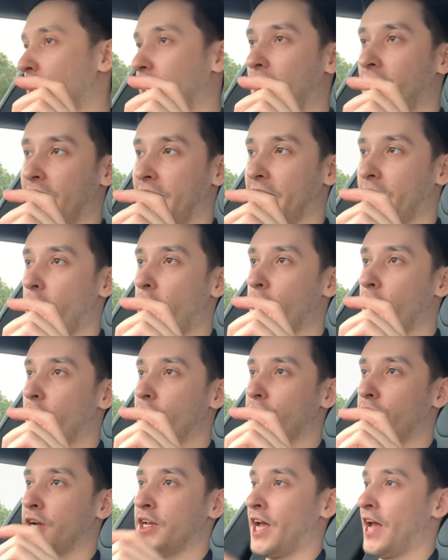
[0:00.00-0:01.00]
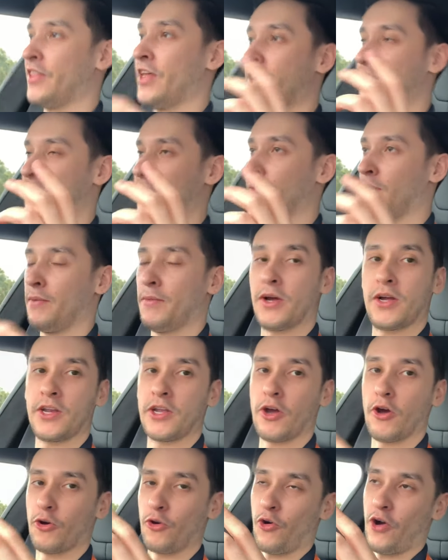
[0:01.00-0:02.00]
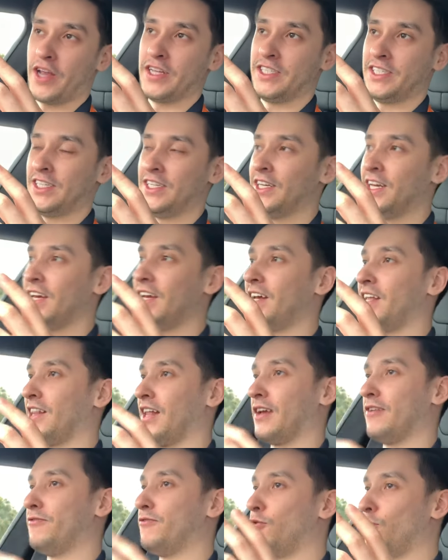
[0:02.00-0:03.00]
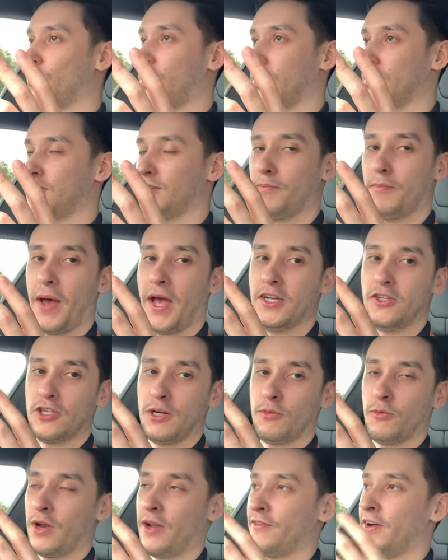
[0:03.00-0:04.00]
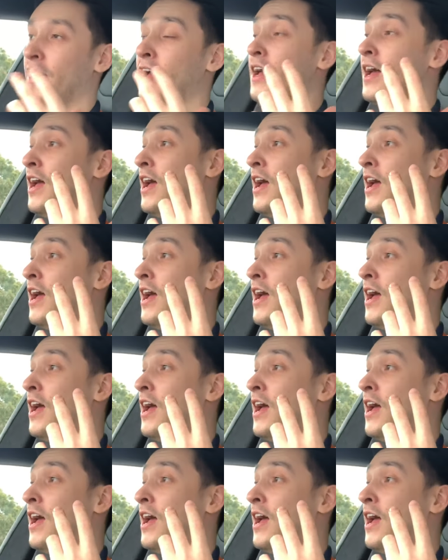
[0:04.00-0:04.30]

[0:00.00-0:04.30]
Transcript: a clear coat over it and then assemble. I'm not gonna go crazy like full custom paint or whatever.